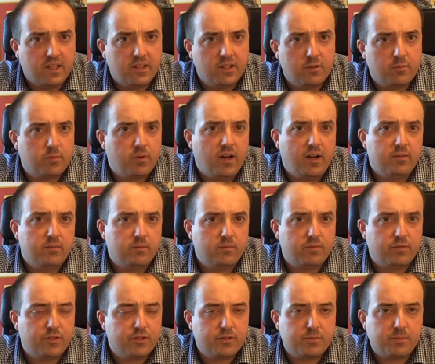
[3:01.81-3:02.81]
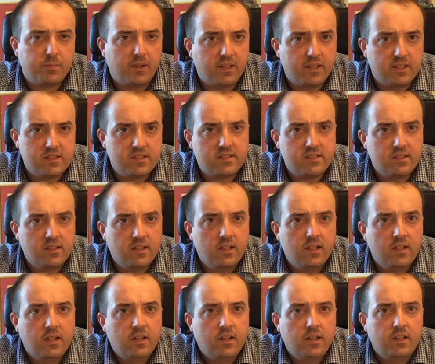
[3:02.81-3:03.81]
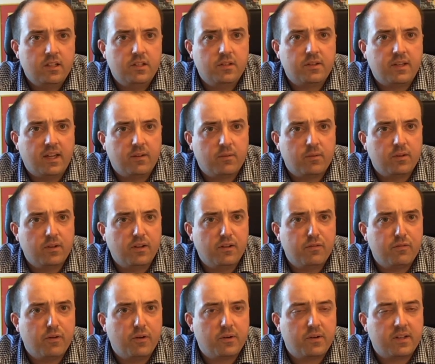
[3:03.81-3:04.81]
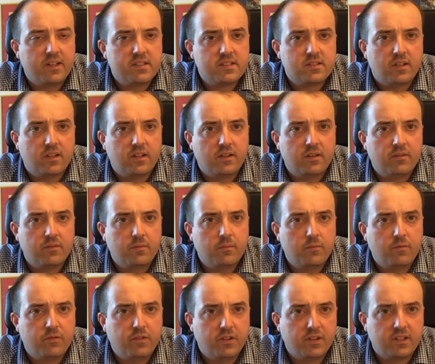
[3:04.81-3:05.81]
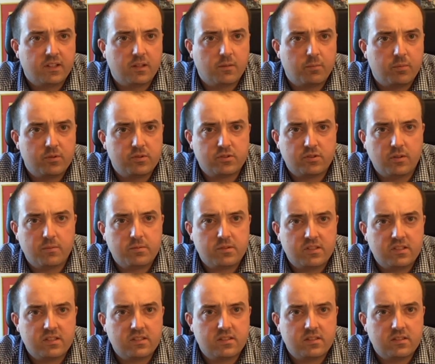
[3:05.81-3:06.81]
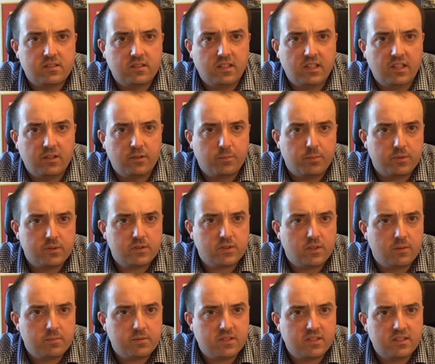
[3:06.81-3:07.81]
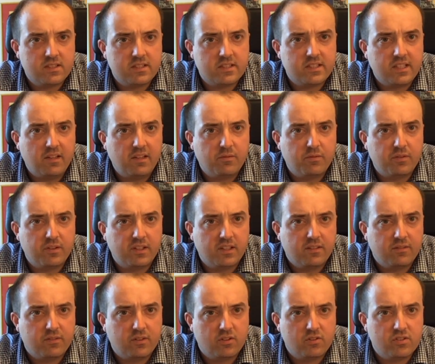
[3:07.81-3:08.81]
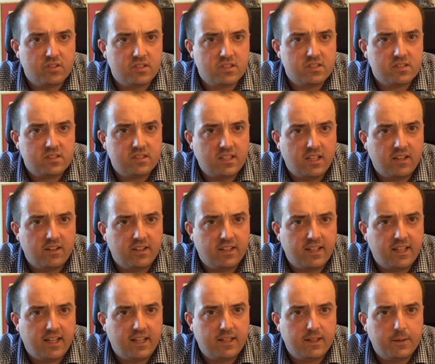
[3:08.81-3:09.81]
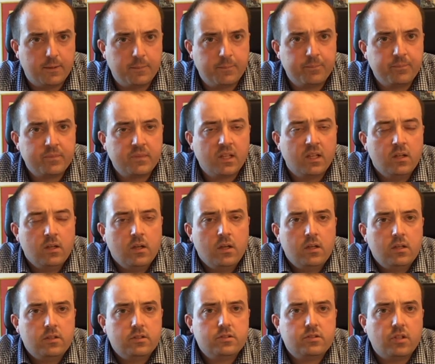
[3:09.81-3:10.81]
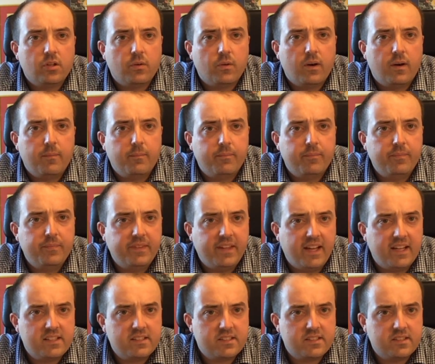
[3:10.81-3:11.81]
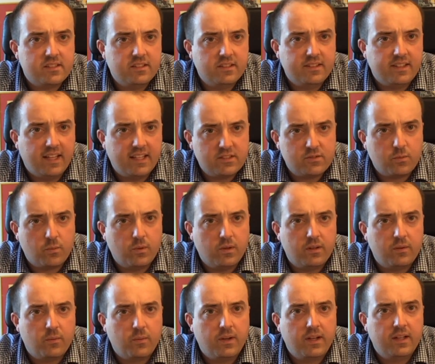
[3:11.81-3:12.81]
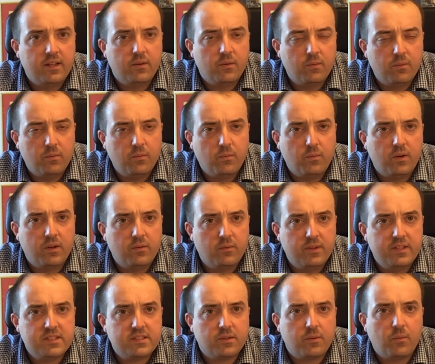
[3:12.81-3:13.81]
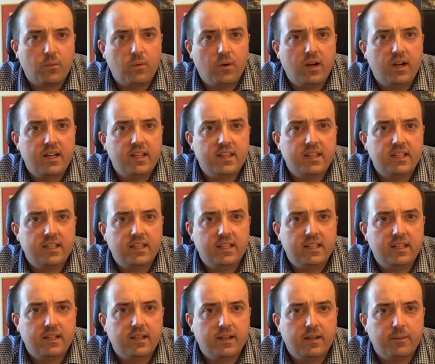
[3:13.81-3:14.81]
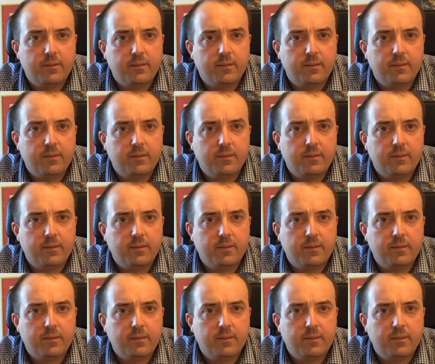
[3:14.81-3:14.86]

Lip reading: on their problem first because you can't really focus on filling the other prescriptions safely if they're just staring at you. So that's one reason why the